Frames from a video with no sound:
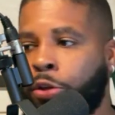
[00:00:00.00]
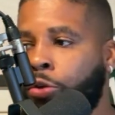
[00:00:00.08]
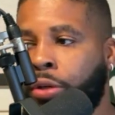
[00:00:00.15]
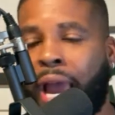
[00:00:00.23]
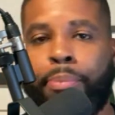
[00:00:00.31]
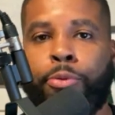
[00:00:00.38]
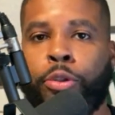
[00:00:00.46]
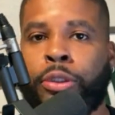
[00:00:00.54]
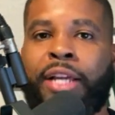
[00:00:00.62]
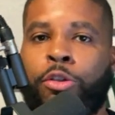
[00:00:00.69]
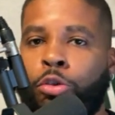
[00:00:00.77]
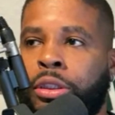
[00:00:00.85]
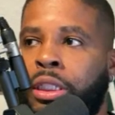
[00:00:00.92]
Apple is not
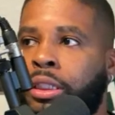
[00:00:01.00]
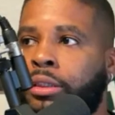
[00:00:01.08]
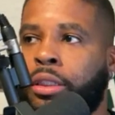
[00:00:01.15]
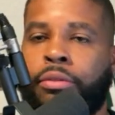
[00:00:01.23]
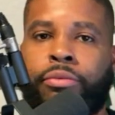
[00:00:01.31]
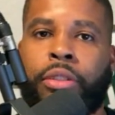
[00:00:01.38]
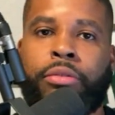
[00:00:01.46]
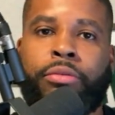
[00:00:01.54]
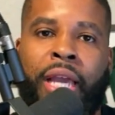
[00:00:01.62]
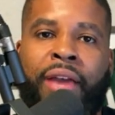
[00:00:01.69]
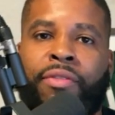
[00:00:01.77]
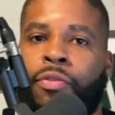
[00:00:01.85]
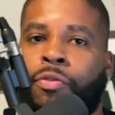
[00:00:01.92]
using it to
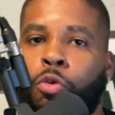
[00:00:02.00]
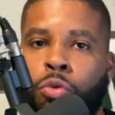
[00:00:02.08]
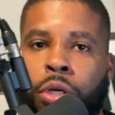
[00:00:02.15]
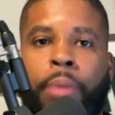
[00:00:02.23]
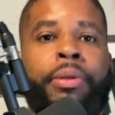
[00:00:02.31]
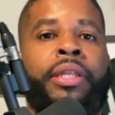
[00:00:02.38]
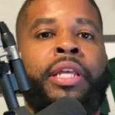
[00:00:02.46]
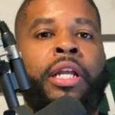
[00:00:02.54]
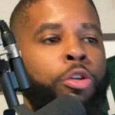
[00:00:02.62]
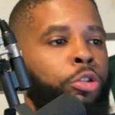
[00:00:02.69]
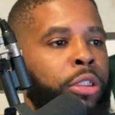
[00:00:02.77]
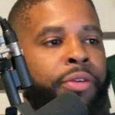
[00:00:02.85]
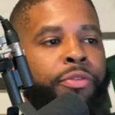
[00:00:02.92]
have a fruit company. They're
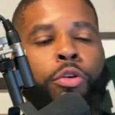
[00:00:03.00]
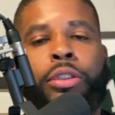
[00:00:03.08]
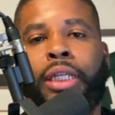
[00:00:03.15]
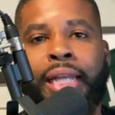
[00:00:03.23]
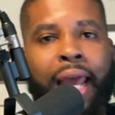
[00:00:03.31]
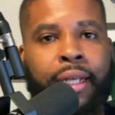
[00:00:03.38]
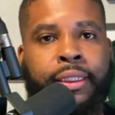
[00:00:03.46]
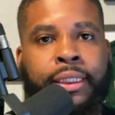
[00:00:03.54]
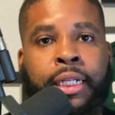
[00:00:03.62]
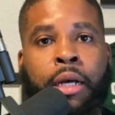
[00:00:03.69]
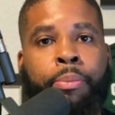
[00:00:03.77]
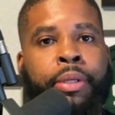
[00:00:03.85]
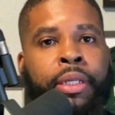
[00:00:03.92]
using it for a technology
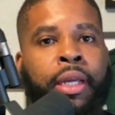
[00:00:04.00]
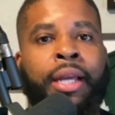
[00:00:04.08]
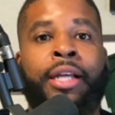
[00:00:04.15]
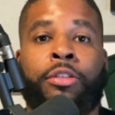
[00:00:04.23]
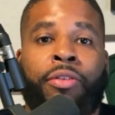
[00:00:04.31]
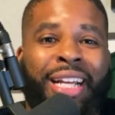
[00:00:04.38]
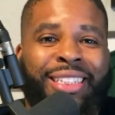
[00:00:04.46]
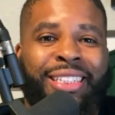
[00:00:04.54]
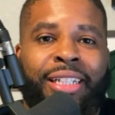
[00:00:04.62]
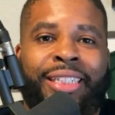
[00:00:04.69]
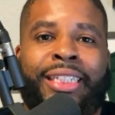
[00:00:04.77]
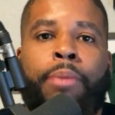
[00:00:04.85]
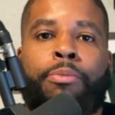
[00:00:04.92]
company. So that's an
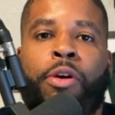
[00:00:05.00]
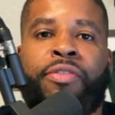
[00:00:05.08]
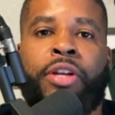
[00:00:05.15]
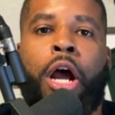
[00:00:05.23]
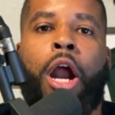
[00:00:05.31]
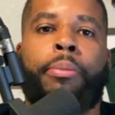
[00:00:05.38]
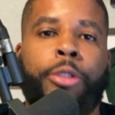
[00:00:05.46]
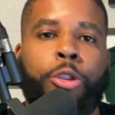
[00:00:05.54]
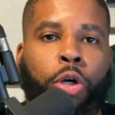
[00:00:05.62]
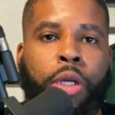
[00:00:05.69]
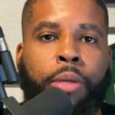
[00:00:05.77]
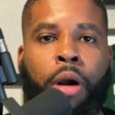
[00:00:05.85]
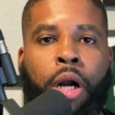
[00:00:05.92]
example of an
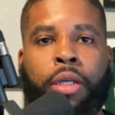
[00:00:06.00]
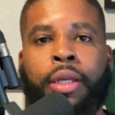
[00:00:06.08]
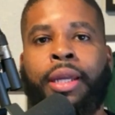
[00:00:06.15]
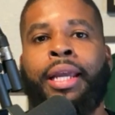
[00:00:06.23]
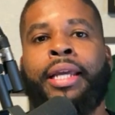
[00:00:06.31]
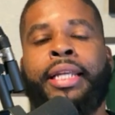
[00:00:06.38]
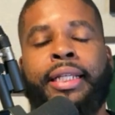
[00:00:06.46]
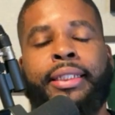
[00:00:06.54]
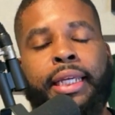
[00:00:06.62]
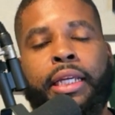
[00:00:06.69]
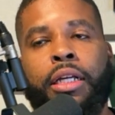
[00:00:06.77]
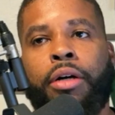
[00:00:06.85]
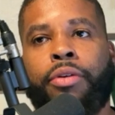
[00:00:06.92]
arbitrary mark. And then
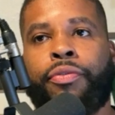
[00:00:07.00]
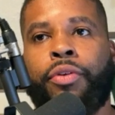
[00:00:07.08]
think of